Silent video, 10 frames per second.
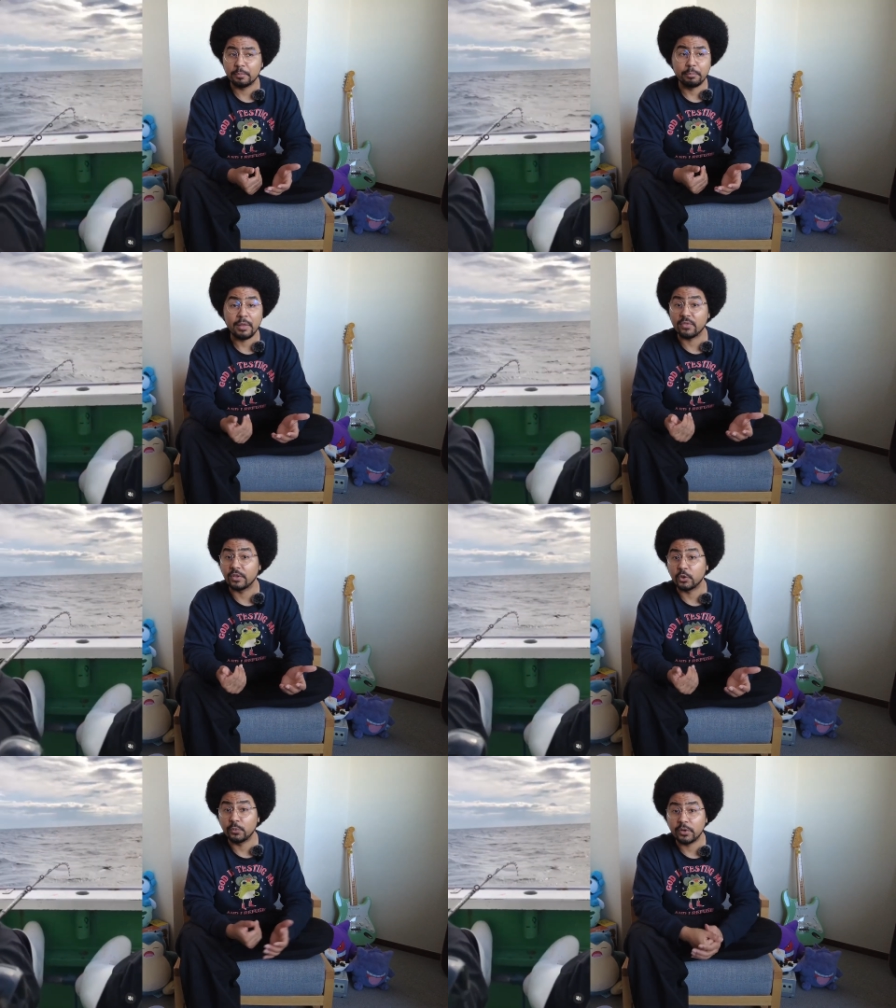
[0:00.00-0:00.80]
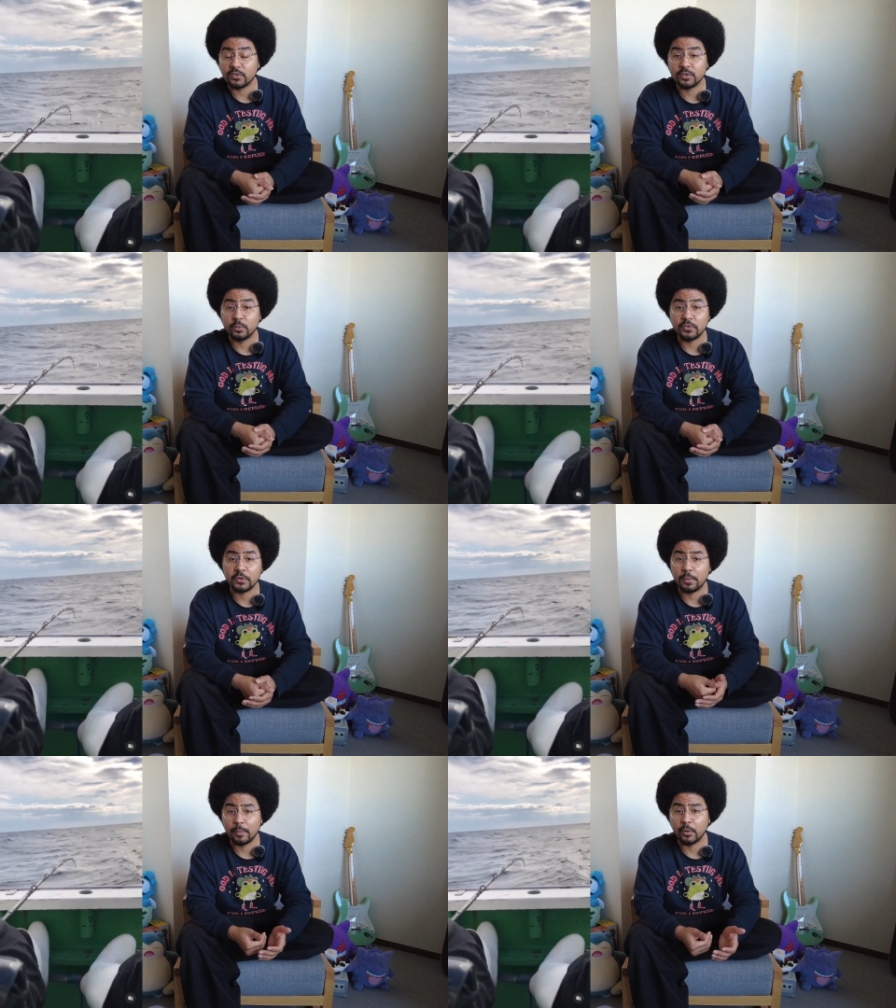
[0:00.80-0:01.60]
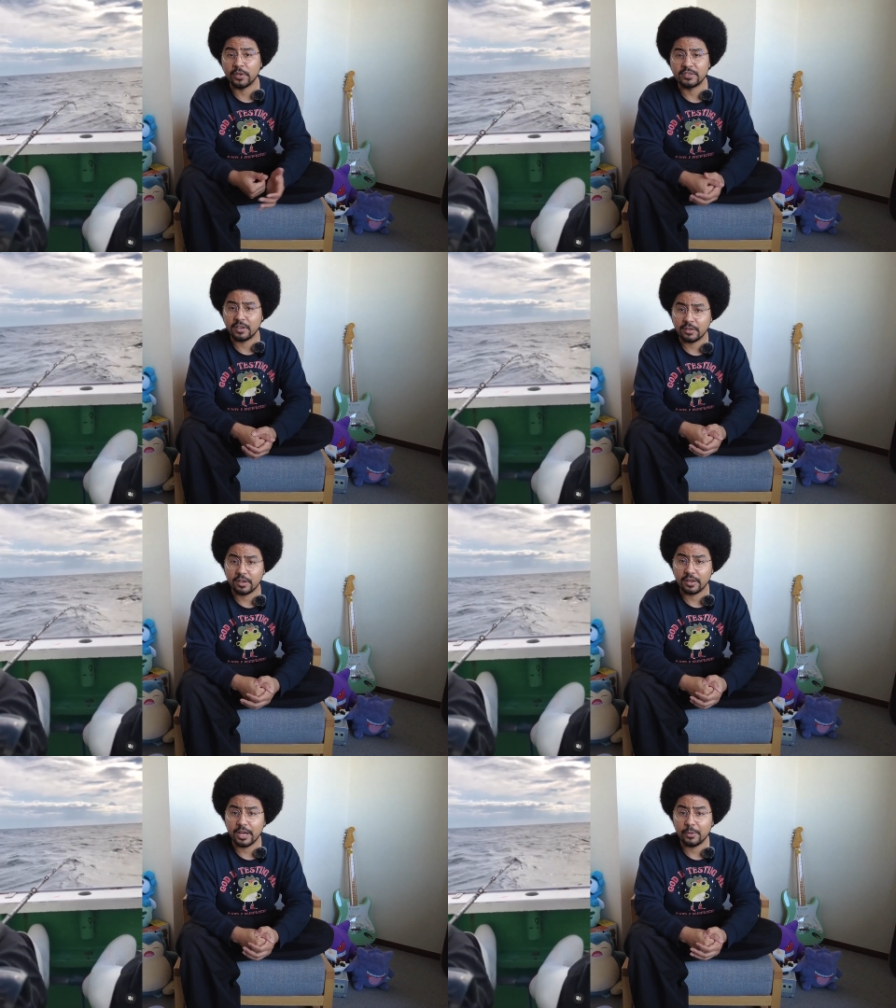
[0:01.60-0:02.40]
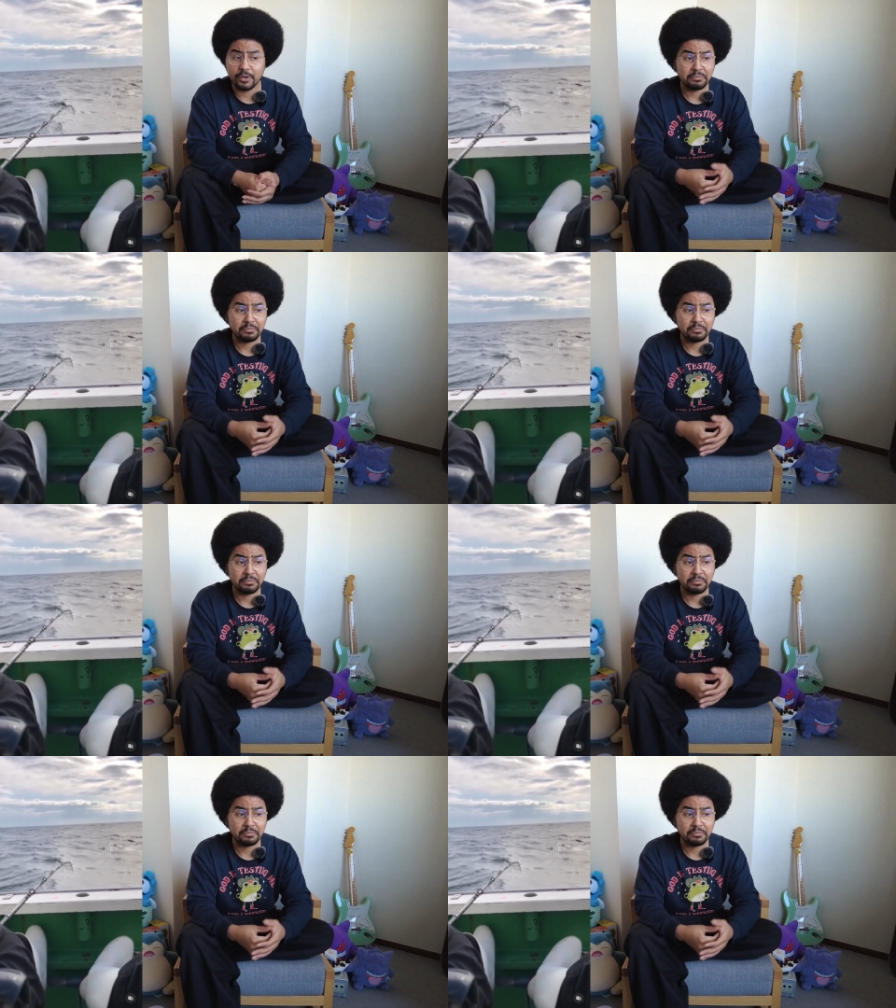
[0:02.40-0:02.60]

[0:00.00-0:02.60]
monthly almost with some of my boys down in Kanagawa.